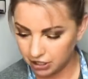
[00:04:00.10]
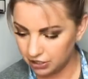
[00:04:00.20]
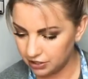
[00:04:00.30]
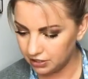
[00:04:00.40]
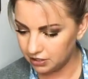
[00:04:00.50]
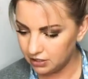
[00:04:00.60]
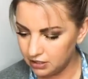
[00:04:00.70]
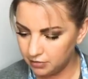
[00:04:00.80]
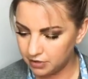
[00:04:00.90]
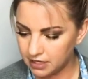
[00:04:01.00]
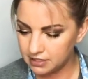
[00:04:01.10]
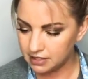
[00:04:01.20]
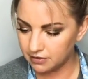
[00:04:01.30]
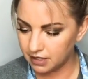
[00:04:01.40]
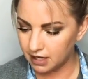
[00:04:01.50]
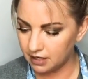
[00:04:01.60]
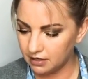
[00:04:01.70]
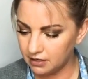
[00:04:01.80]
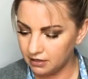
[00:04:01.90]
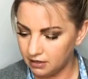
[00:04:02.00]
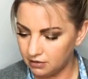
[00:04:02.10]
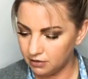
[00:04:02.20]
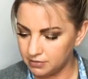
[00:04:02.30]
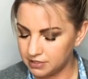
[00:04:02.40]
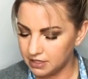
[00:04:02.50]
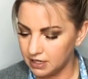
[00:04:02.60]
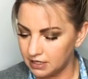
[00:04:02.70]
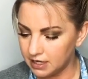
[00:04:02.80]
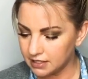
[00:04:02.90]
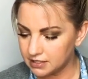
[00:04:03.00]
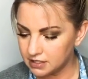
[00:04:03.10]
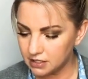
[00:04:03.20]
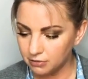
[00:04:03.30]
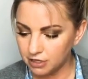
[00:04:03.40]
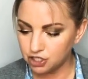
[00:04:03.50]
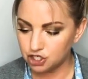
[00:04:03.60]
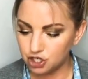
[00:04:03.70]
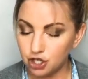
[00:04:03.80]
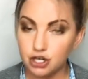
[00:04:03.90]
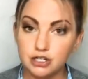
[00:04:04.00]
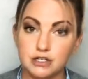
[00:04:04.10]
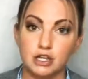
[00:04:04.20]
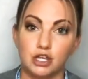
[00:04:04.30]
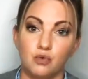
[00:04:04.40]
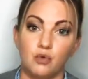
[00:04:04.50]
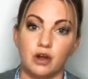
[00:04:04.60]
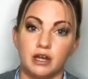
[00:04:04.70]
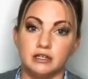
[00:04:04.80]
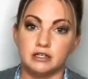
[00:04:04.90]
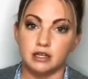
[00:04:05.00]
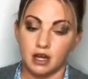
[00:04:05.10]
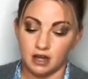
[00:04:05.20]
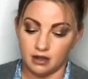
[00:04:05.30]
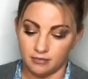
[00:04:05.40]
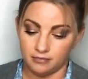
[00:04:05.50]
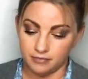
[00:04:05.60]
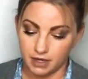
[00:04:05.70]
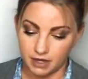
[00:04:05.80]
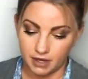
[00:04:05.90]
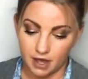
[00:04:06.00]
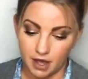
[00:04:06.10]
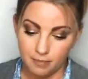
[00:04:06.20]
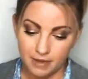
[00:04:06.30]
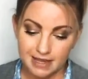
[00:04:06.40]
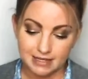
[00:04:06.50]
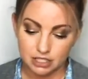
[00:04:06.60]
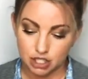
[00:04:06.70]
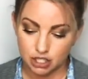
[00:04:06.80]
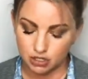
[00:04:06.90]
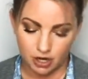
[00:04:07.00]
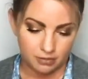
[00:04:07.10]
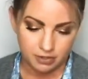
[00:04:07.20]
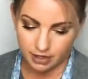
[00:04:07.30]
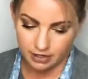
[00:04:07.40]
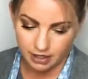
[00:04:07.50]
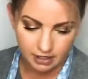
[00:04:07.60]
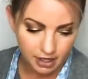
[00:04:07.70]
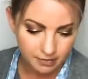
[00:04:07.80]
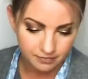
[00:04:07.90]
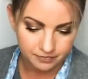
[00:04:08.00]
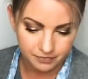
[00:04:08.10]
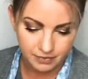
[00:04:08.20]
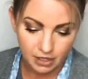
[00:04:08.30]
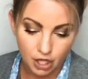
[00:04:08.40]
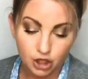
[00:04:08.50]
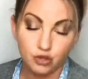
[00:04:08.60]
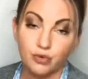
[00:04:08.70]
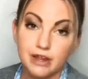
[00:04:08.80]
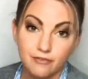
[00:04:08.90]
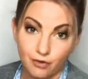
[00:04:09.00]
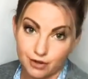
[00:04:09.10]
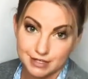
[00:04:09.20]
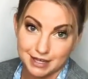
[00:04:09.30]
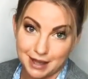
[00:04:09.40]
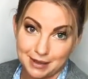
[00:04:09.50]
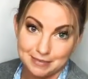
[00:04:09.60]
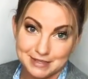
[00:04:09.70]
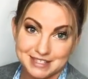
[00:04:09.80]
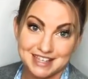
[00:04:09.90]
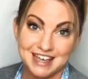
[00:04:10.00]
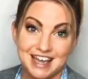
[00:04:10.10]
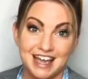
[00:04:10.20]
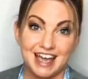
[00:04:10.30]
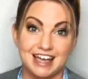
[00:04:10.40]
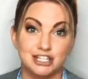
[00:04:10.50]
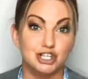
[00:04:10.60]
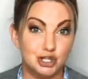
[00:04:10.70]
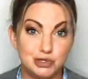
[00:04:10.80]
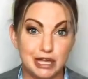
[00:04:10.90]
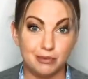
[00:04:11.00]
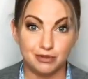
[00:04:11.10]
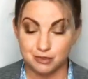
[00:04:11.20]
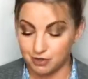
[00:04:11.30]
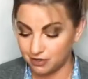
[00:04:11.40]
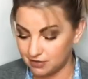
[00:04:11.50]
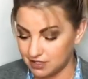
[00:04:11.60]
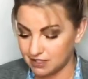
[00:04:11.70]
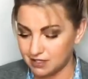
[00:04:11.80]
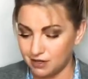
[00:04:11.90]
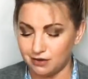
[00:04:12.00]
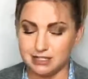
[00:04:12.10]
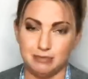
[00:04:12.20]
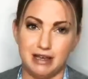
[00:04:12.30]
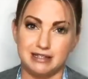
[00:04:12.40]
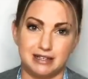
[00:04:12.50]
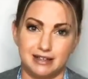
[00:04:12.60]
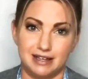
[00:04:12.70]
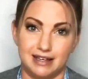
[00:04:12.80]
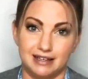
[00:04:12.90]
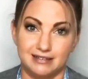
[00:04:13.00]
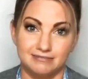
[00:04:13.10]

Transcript: her, but that's okay. Whoops. Next is going to be the sugar. So you want a cup and, no, I'm sorry, not a cup. 3/4 cups and 2 tablespoons. So it's basically